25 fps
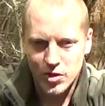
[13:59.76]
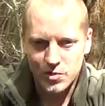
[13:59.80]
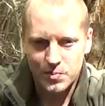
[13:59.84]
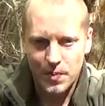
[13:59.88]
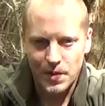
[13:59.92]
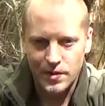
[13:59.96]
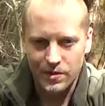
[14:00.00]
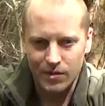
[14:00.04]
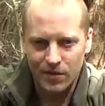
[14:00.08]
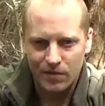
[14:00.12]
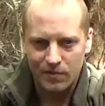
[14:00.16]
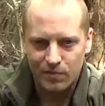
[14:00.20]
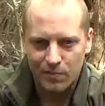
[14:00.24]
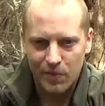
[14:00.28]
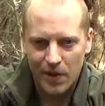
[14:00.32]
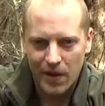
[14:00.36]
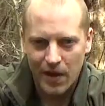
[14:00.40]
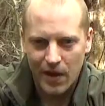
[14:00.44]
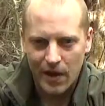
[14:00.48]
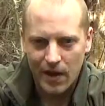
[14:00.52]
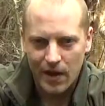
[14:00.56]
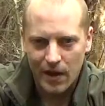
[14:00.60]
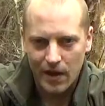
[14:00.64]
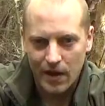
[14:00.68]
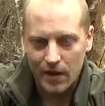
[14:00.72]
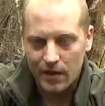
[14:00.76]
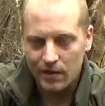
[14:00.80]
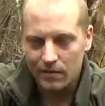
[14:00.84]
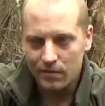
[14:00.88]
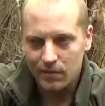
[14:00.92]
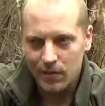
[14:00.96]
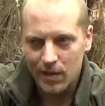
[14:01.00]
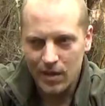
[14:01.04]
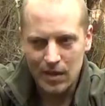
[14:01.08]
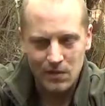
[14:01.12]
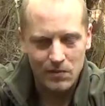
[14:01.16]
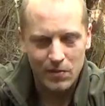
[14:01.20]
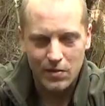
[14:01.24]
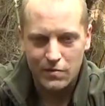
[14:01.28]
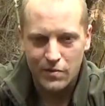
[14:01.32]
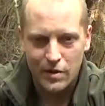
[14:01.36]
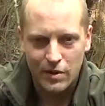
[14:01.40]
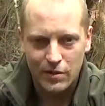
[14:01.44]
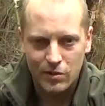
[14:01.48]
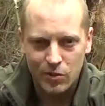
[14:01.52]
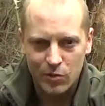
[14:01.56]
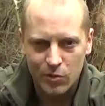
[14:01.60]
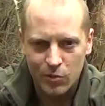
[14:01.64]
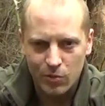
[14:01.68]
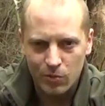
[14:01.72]
expensive pair, even if
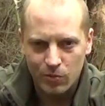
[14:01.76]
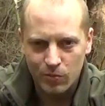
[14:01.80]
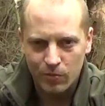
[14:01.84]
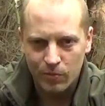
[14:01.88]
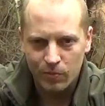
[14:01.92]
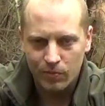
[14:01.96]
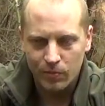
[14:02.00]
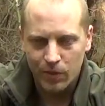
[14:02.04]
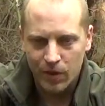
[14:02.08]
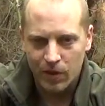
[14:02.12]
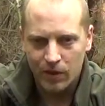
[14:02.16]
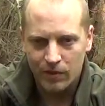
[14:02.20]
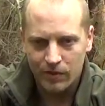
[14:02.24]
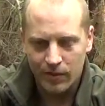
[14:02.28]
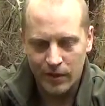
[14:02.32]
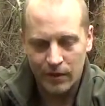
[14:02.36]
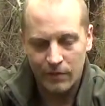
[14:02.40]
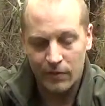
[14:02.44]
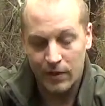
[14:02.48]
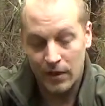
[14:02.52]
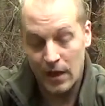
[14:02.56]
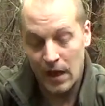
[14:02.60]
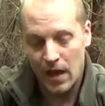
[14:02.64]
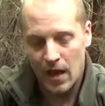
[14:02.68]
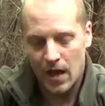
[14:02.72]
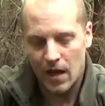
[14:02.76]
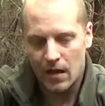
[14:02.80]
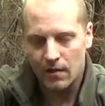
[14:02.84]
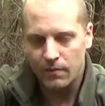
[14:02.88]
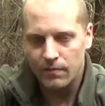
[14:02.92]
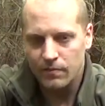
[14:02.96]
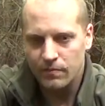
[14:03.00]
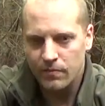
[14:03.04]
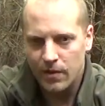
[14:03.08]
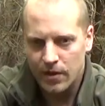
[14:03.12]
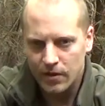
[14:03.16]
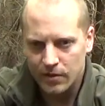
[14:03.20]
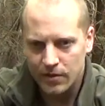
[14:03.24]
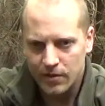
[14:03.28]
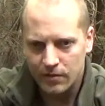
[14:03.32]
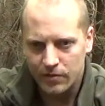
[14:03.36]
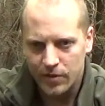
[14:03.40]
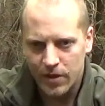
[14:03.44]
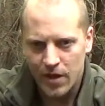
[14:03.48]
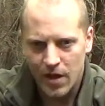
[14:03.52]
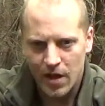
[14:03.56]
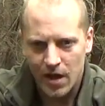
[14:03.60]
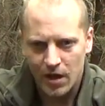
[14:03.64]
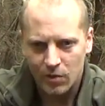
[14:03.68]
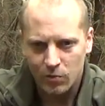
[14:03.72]
they are
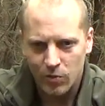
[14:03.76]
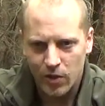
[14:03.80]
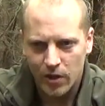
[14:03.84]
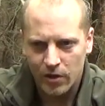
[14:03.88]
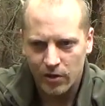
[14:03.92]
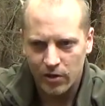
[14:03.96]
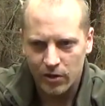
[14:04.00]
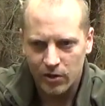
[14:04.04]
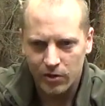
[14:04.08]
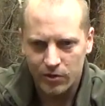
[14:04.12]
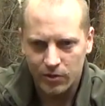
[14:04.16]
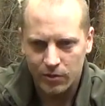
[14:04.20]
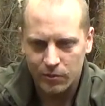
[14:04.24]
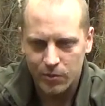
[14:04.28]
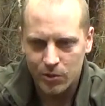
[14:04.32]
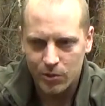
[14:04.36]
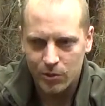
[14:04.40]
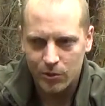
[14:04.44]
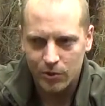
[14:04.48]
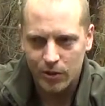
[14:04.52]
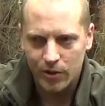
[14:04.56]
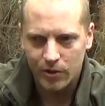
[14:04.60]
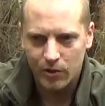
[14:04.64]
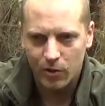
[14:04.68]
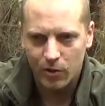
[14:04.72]
relatively hard wearing, because I'm sure they're